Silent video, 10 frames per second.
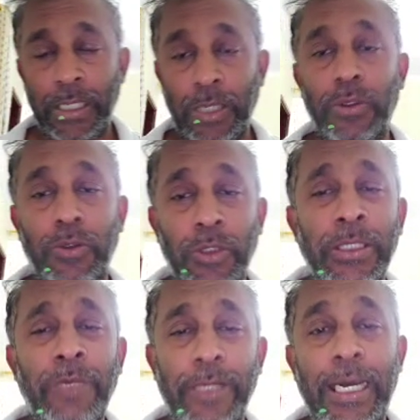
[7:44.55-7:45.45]
Now the
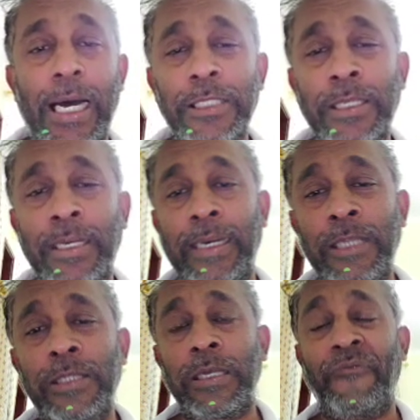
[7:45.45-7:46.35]
question that they are asking
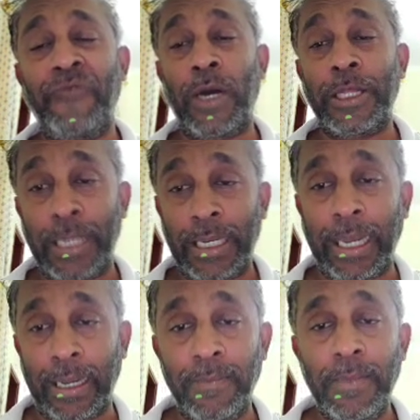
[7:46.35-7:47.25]
is, if you are
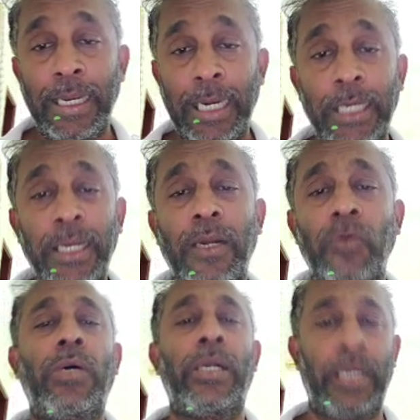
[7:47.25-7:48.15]
selling any
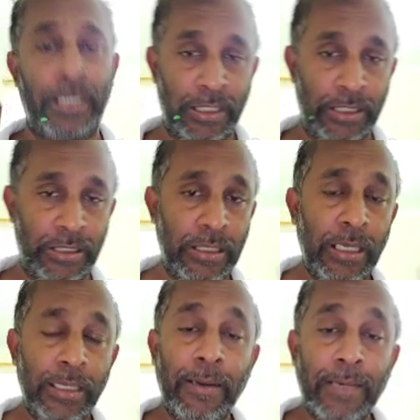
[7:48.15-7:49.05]
non-current assets,
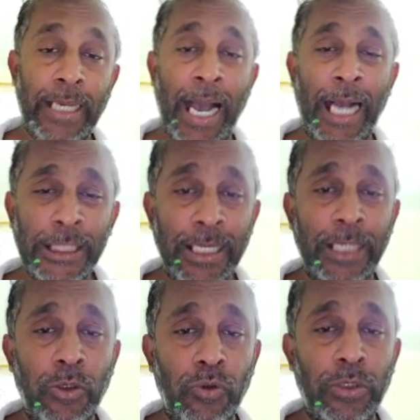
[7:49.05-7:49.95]
the cash
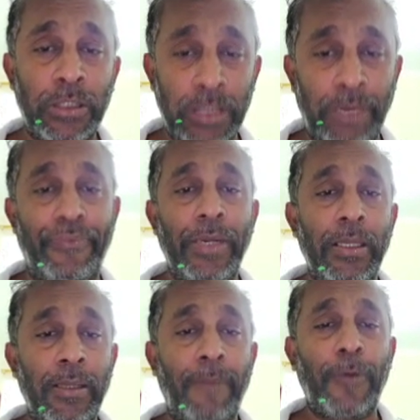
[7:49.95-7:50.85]
that you receive,
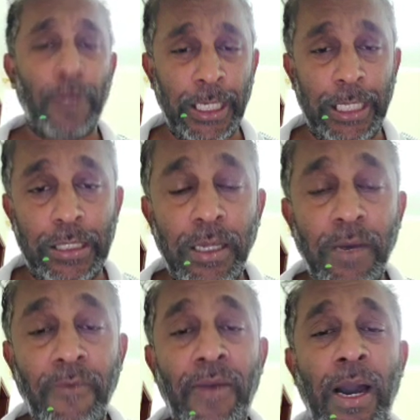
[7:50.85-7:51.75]
the proceeds,
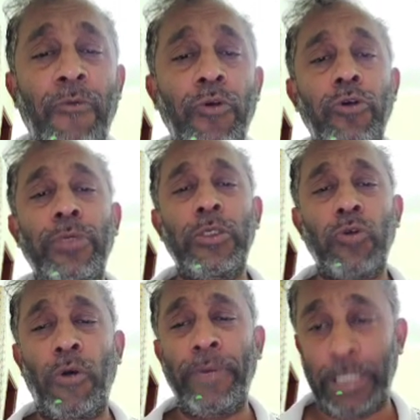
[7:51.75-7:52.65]
where would you be
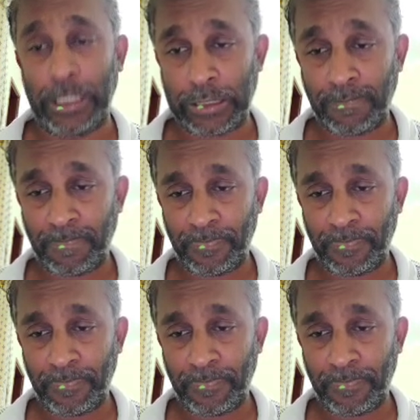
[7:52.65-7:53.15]
showing this?